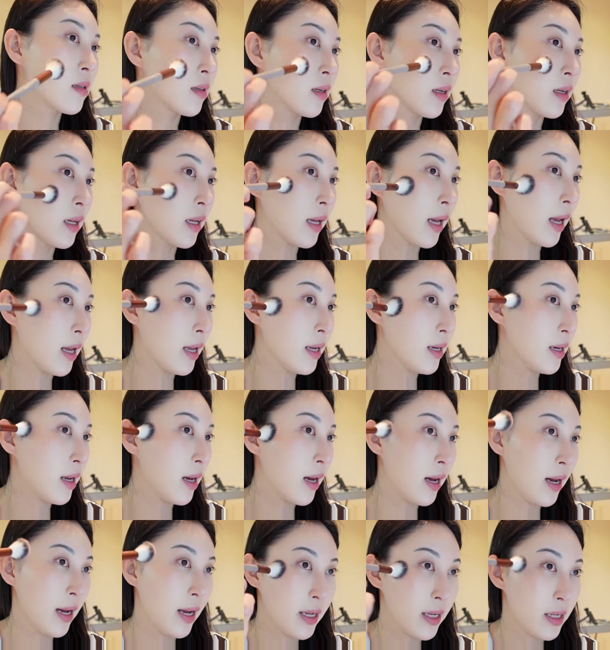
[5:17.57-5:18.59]
Again,
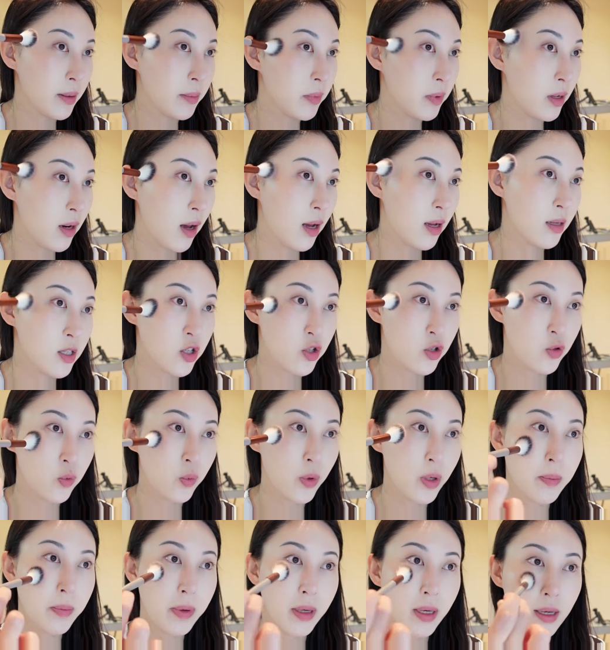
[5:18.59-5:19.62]
I am not
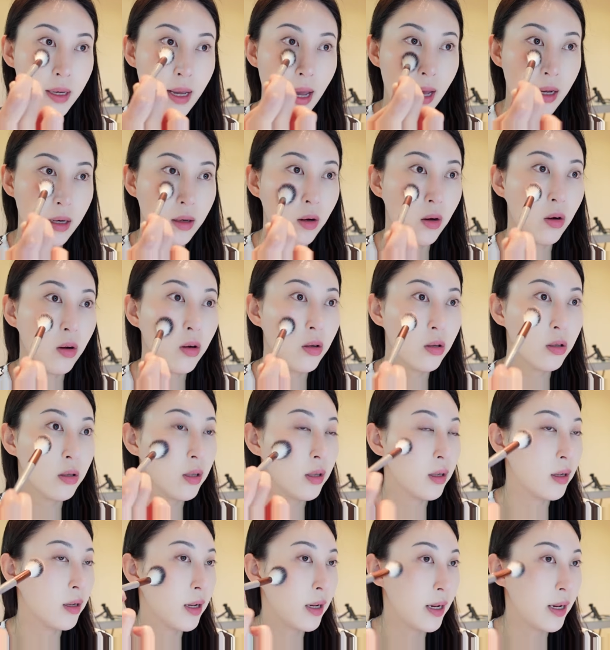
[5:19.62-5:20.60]
sweeping at all.